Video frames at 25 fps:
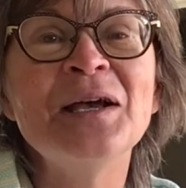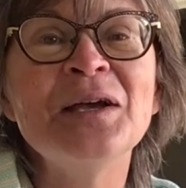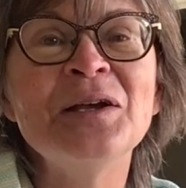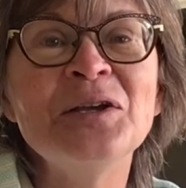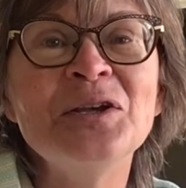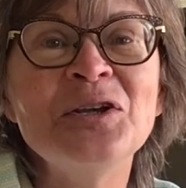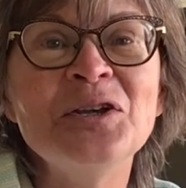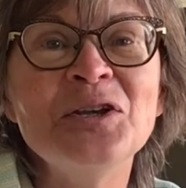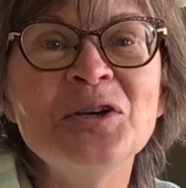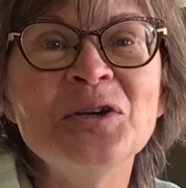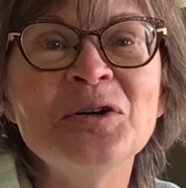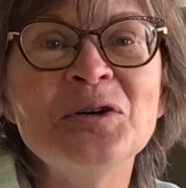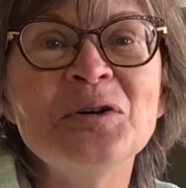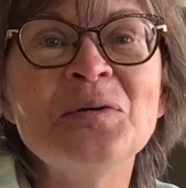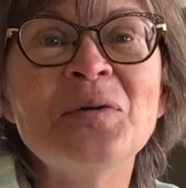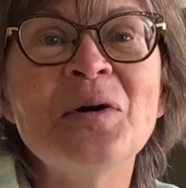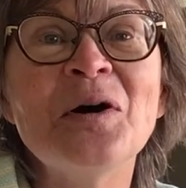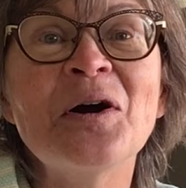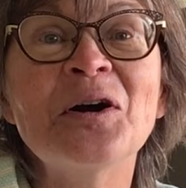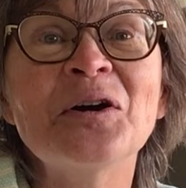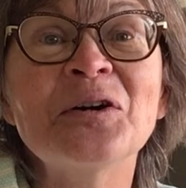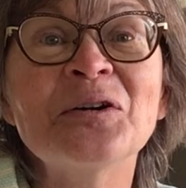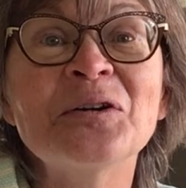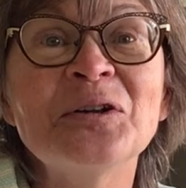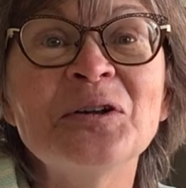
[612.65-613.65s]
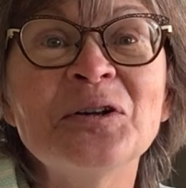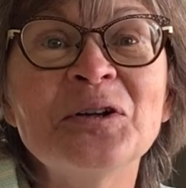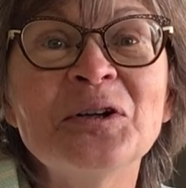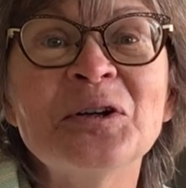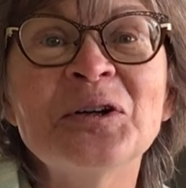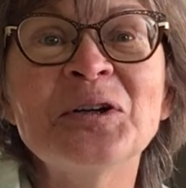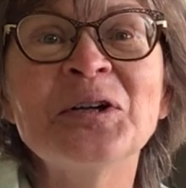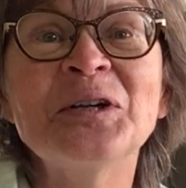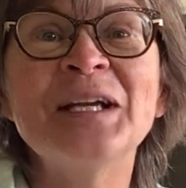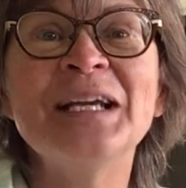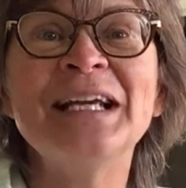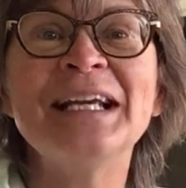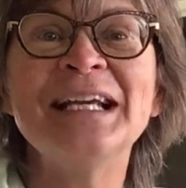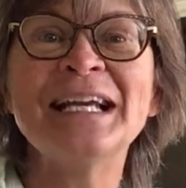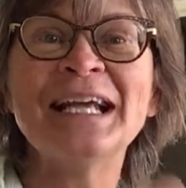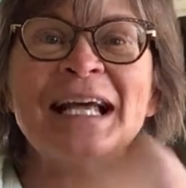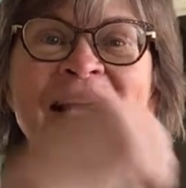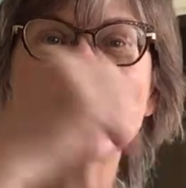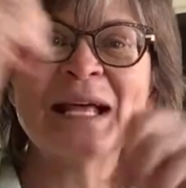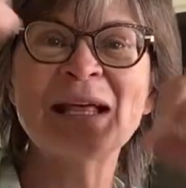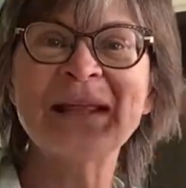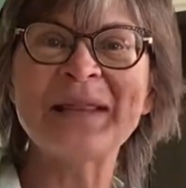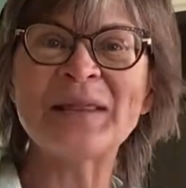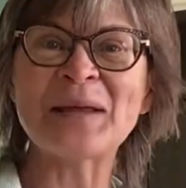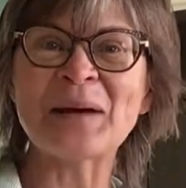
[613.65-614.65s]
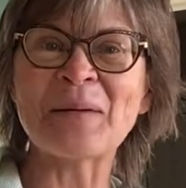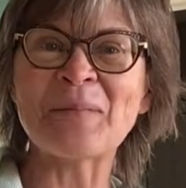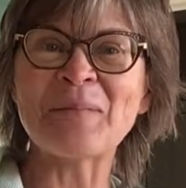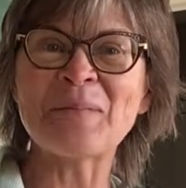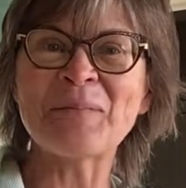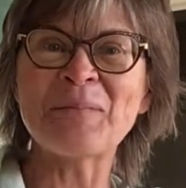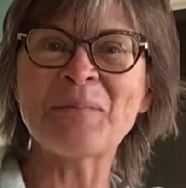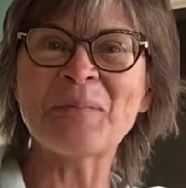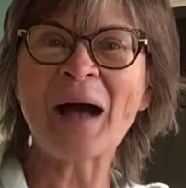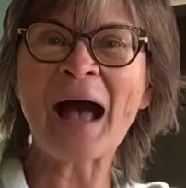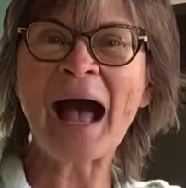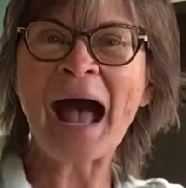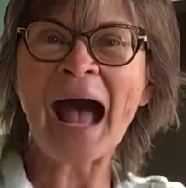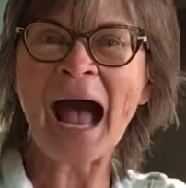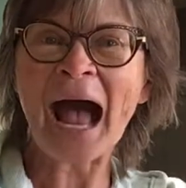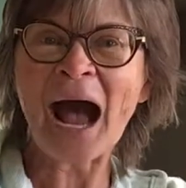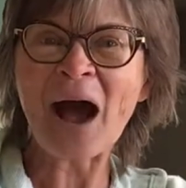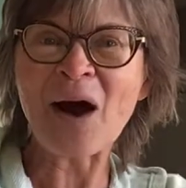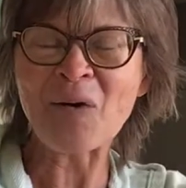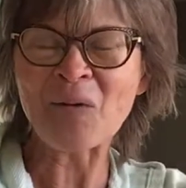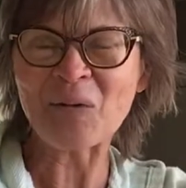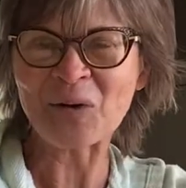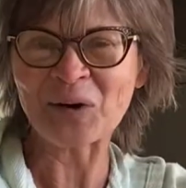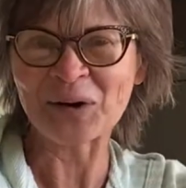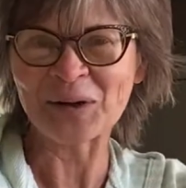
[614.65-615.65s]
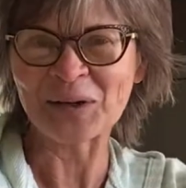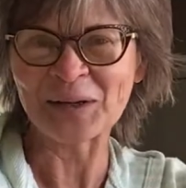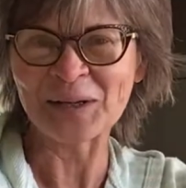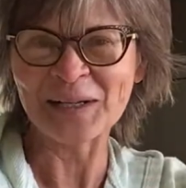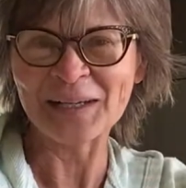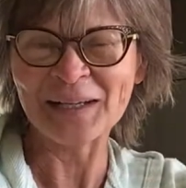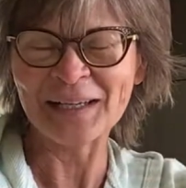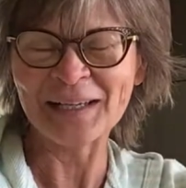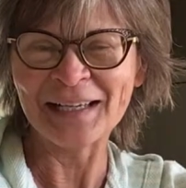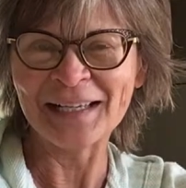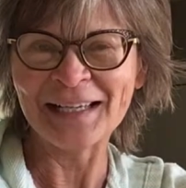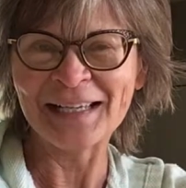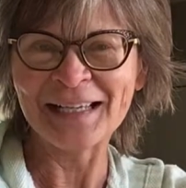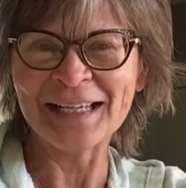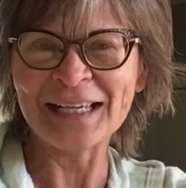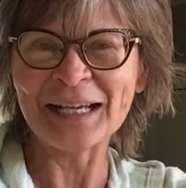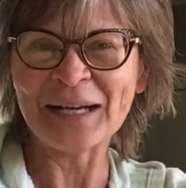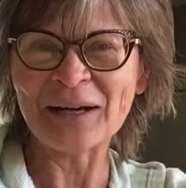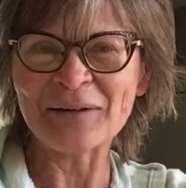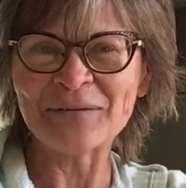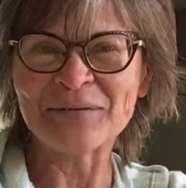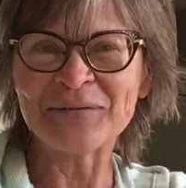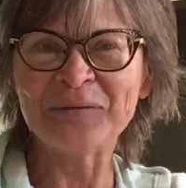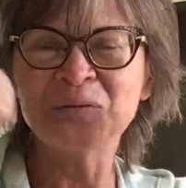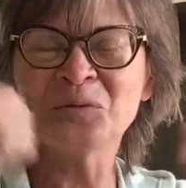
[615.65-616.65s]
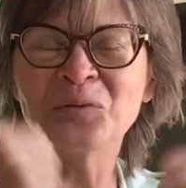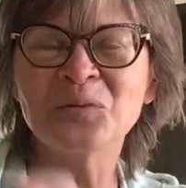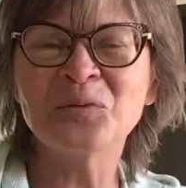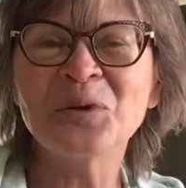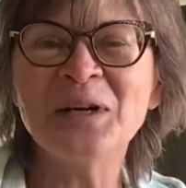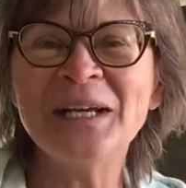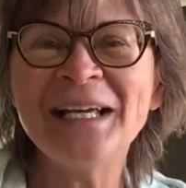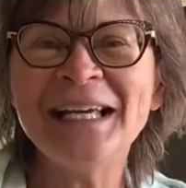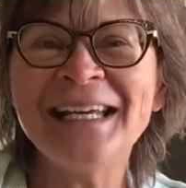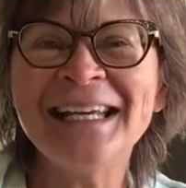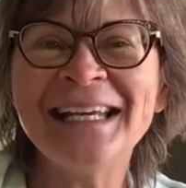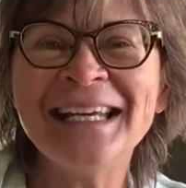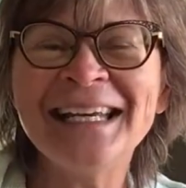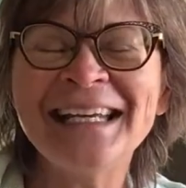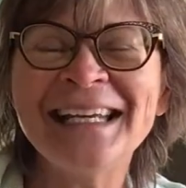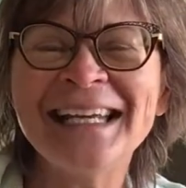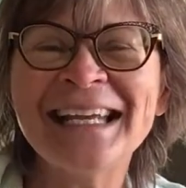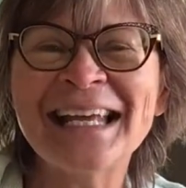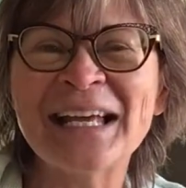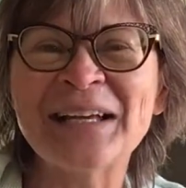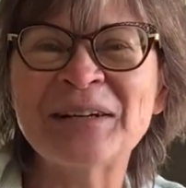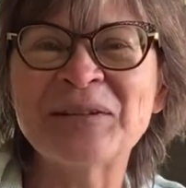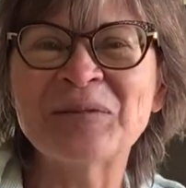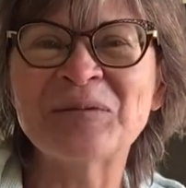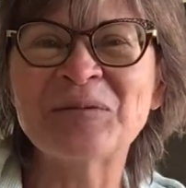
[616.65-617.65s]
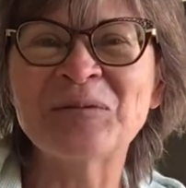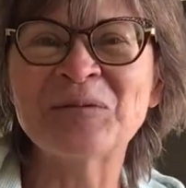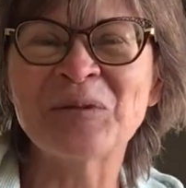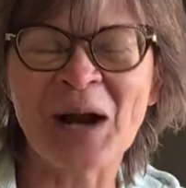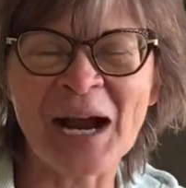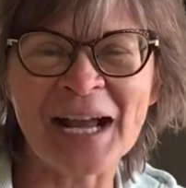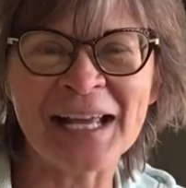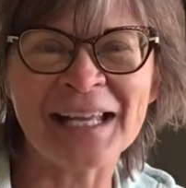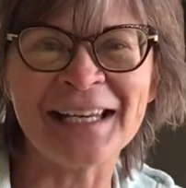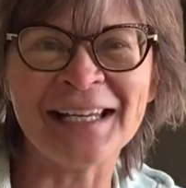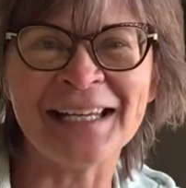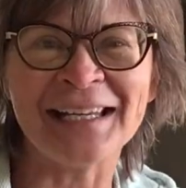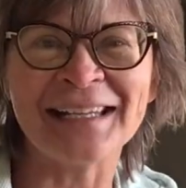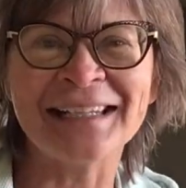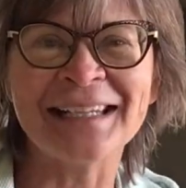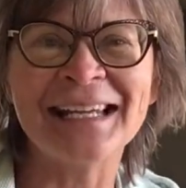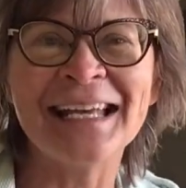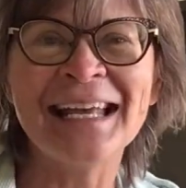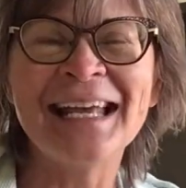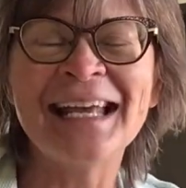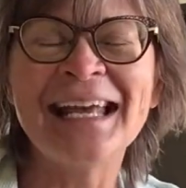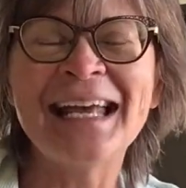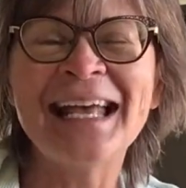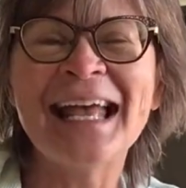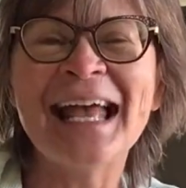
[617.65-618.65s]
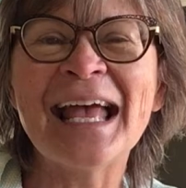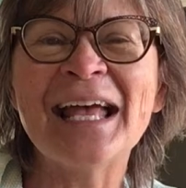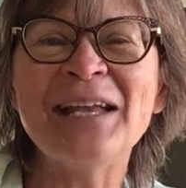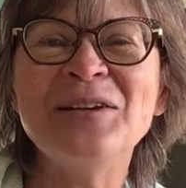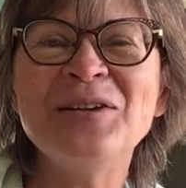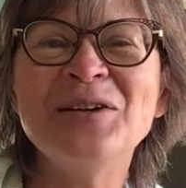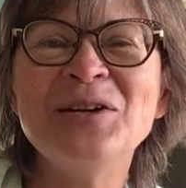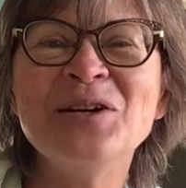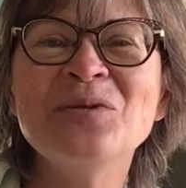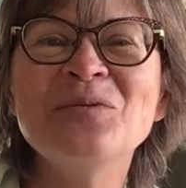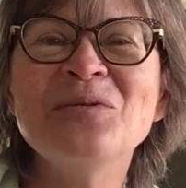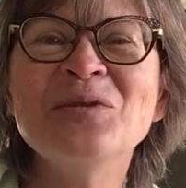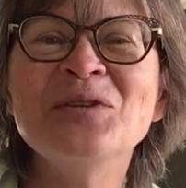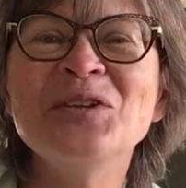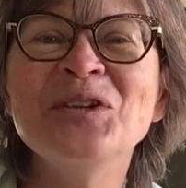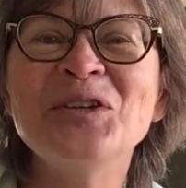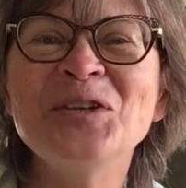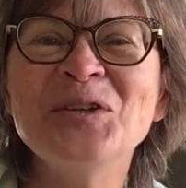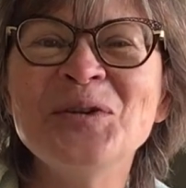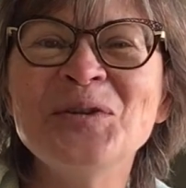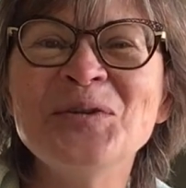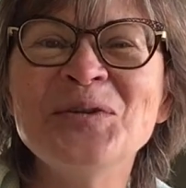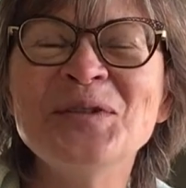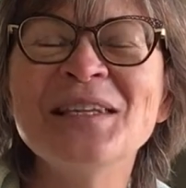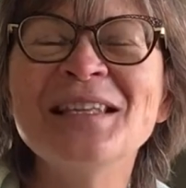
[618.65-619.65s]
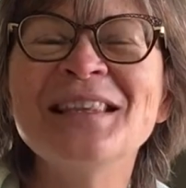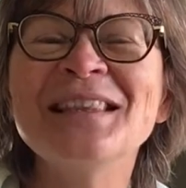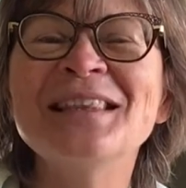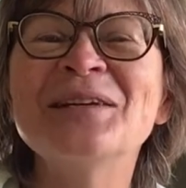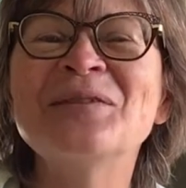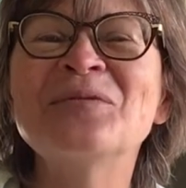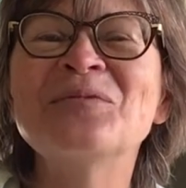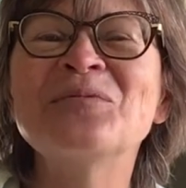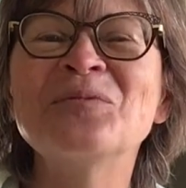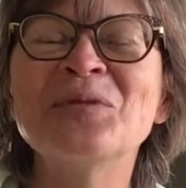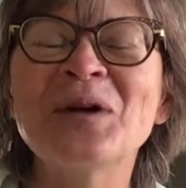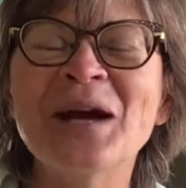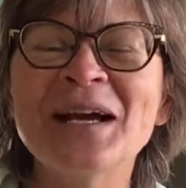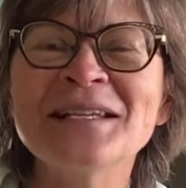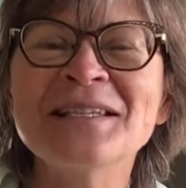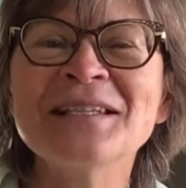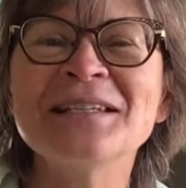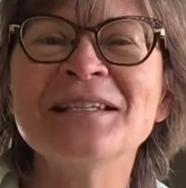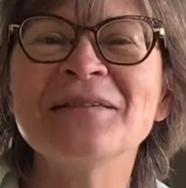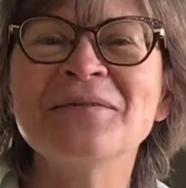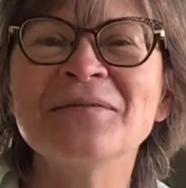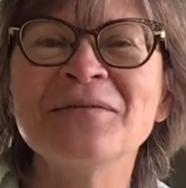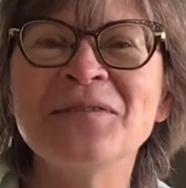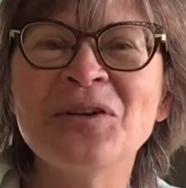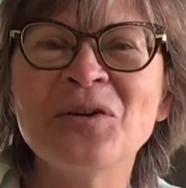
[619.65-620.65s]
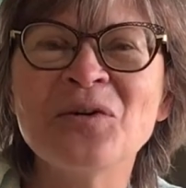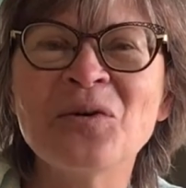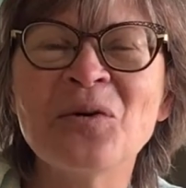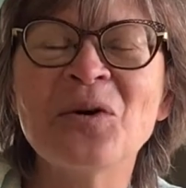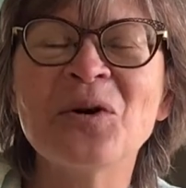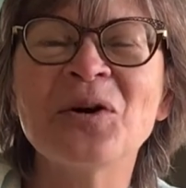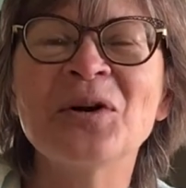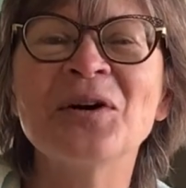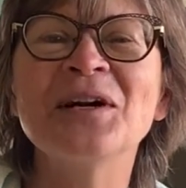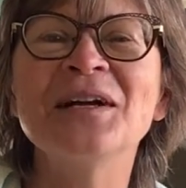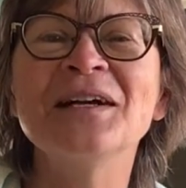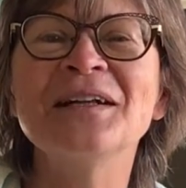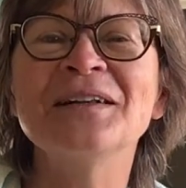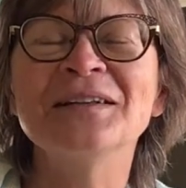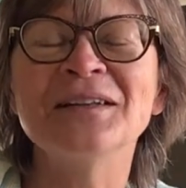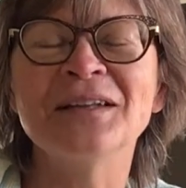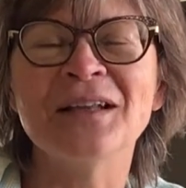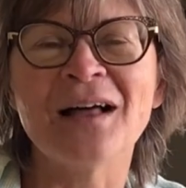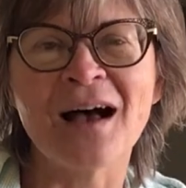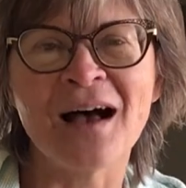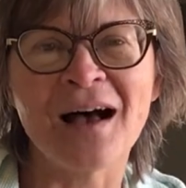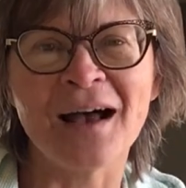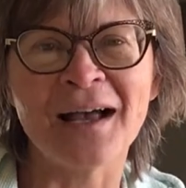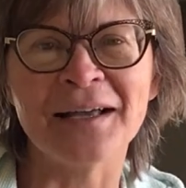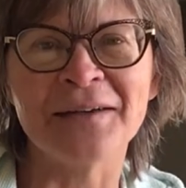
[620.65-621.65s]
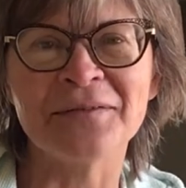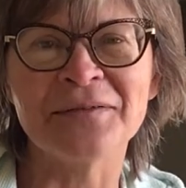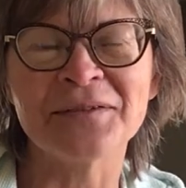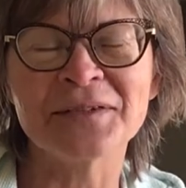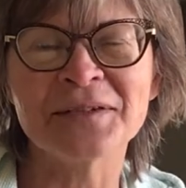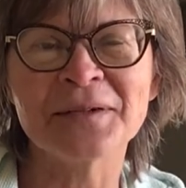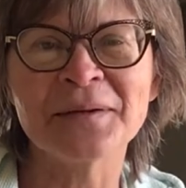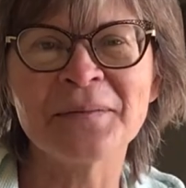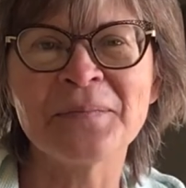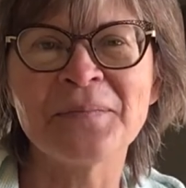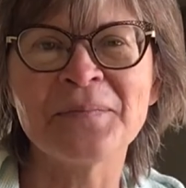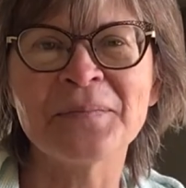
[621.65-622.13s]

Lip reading: You are learning the power of reading and writing, and you will use it the rest of your lives.